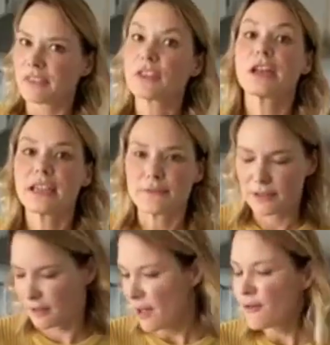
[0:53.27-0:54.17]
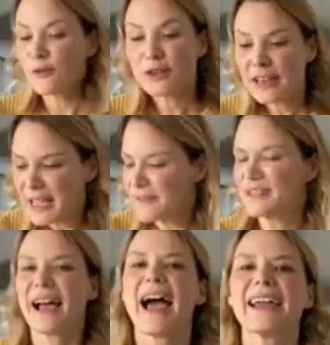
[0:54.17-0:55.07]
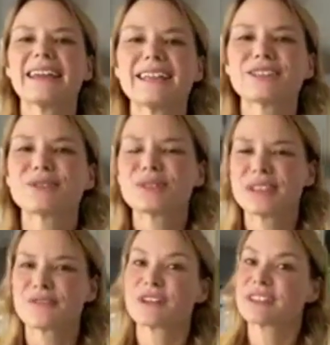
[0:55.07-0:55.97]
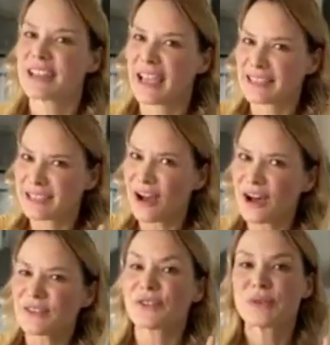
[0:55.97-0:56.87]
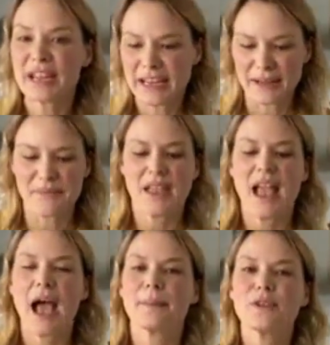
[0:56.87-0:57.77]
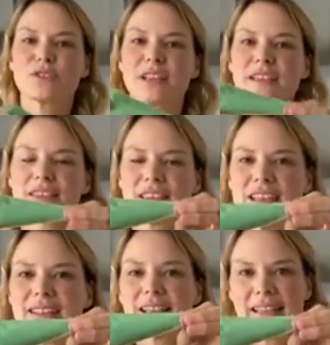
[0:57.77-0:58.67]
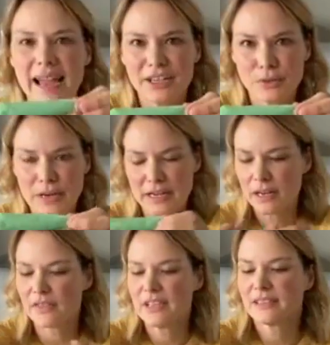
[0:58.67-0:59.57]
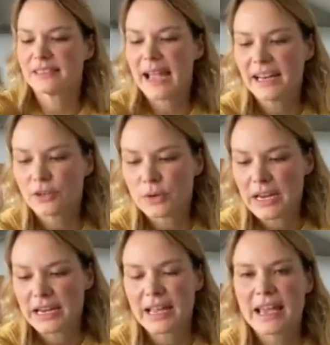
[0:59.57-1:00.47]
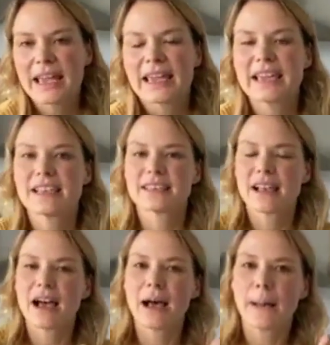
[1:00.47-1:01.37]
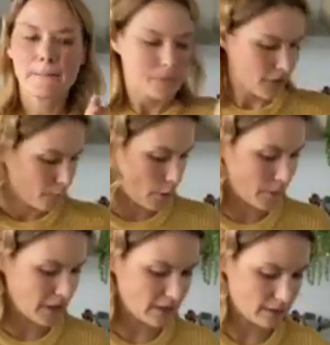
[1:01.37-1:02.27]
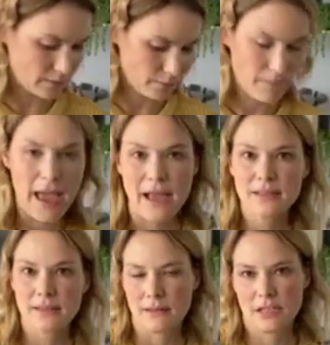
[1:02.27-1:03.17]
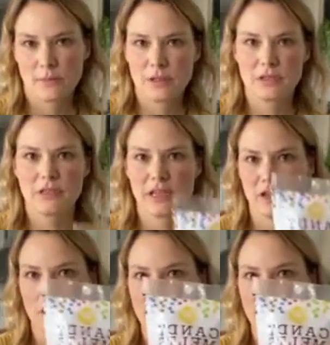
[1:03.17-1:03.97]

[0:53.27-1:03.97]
leaves. For the leaves, I need two different shades of green. I'm using this light green. This light green is from these bags in this presentation,